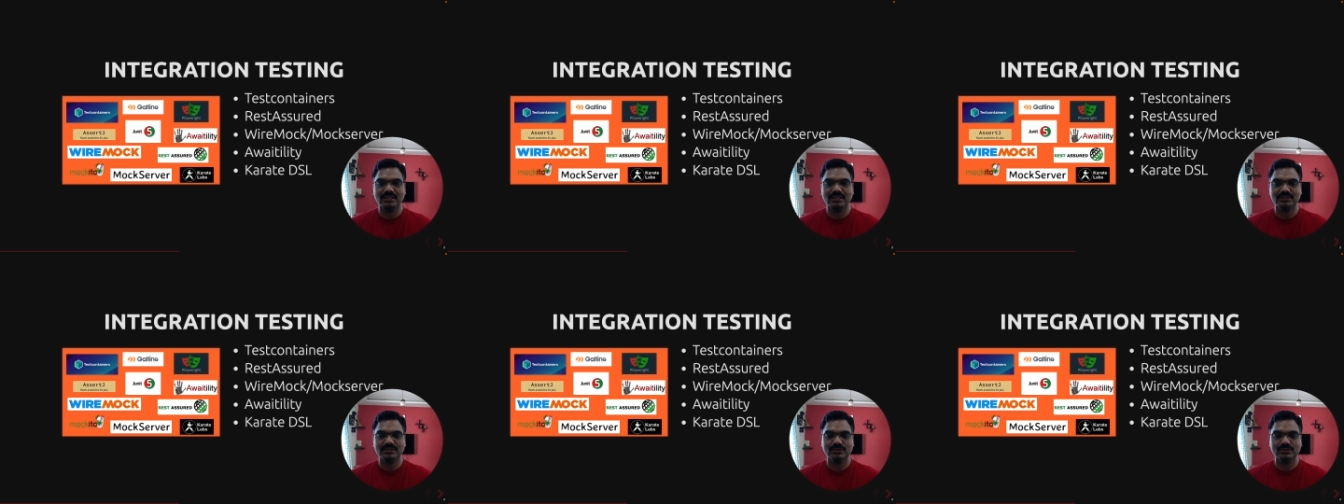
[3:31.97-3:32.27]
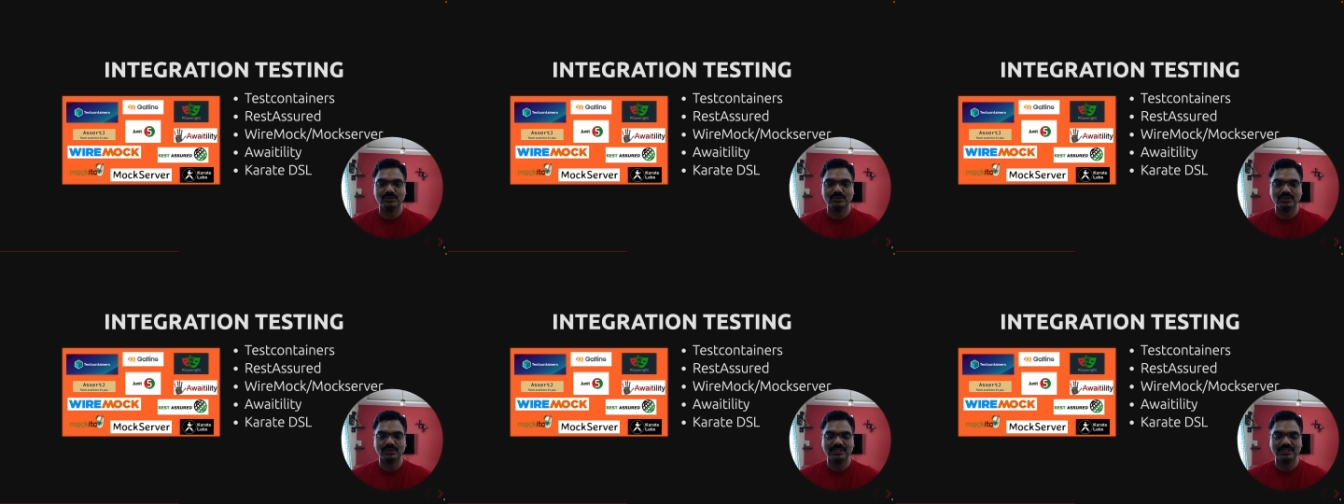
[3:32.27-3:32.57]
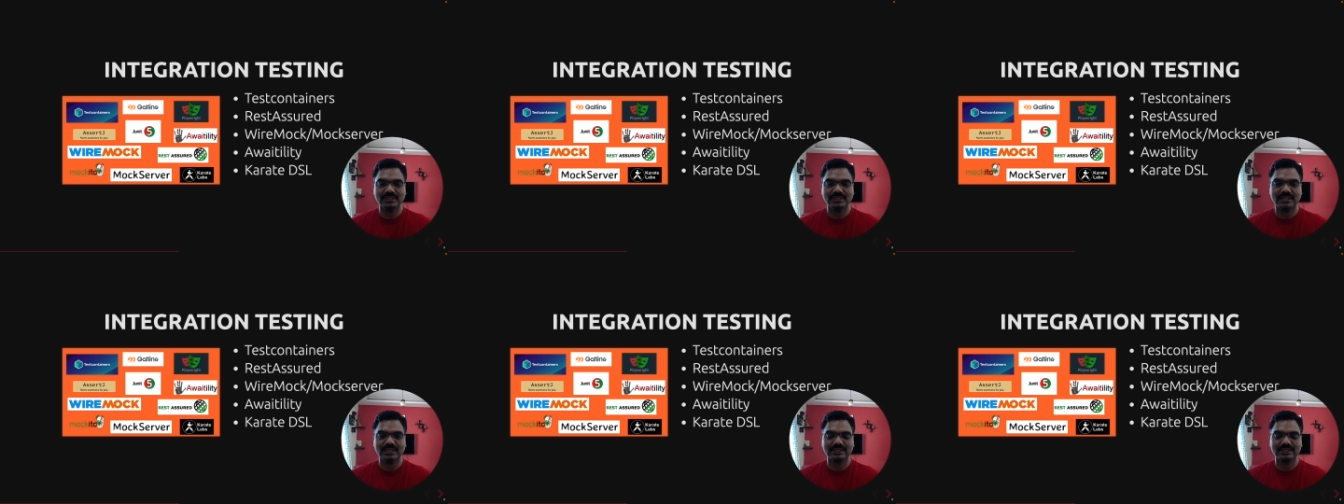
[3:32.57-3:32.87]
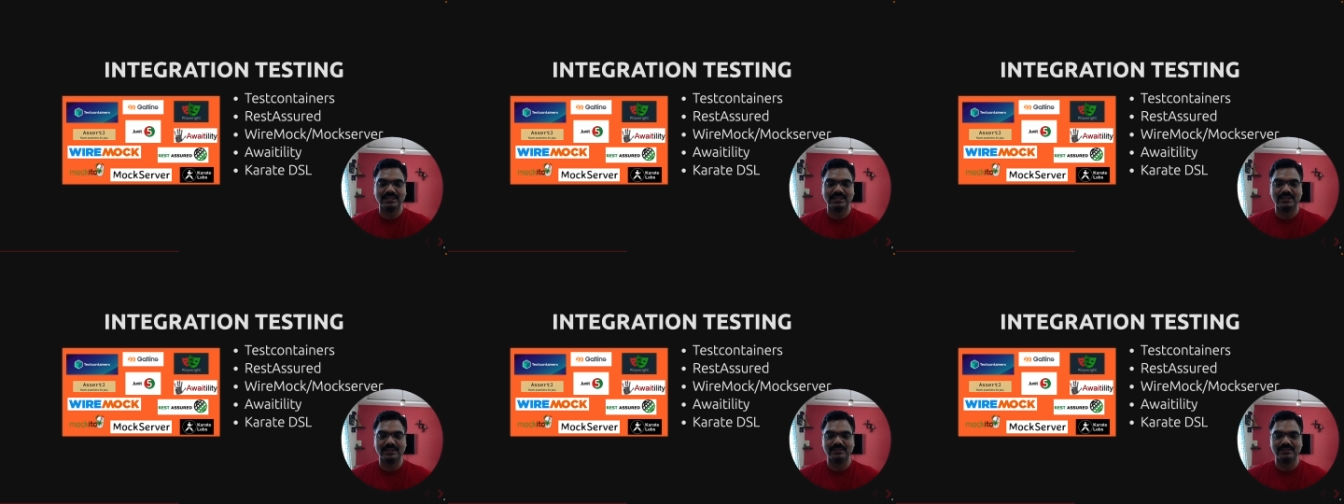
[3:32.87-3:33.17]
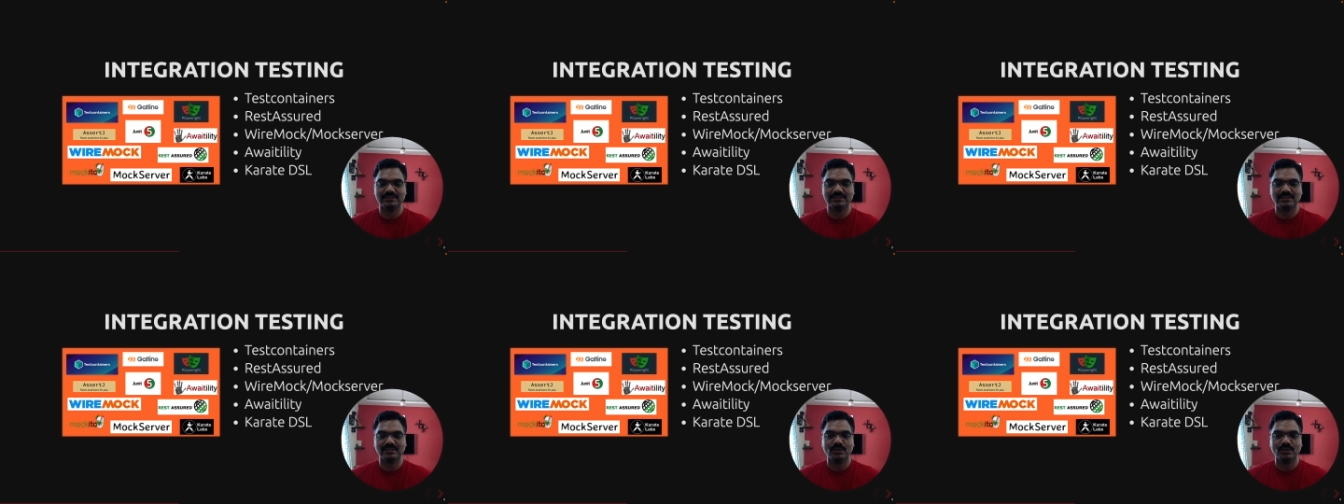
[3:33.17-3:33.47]
So in that
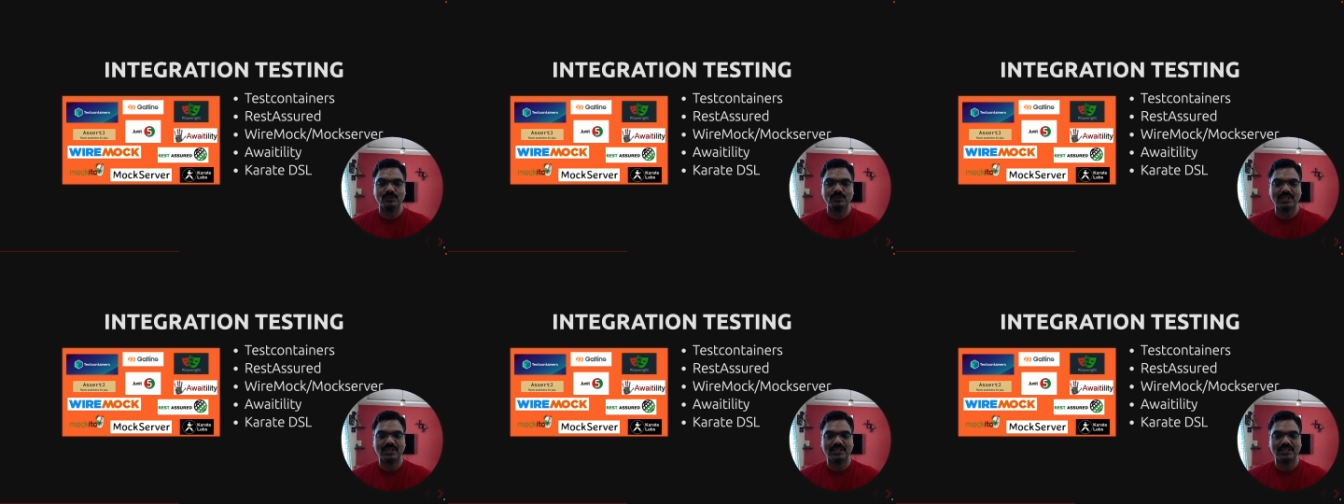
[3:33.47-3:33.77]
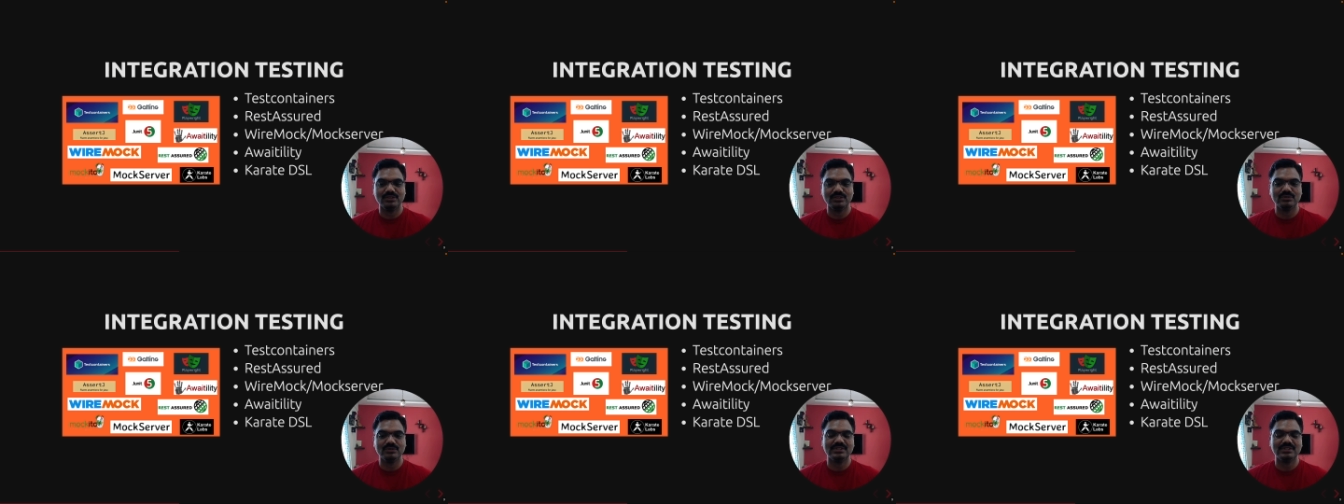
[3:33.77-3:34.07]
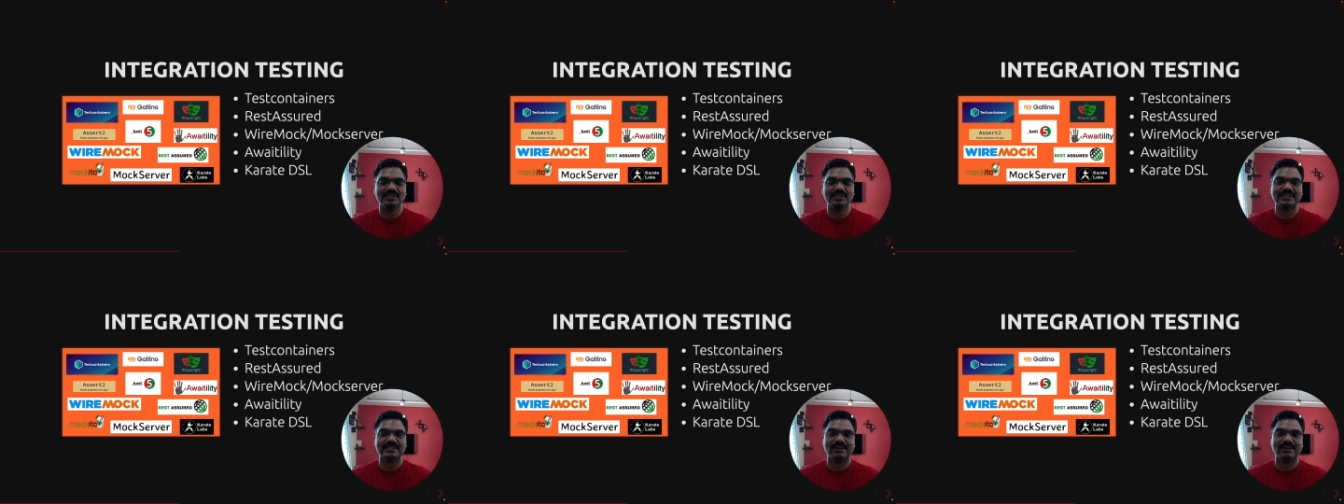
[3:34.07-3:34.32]
case, we can use this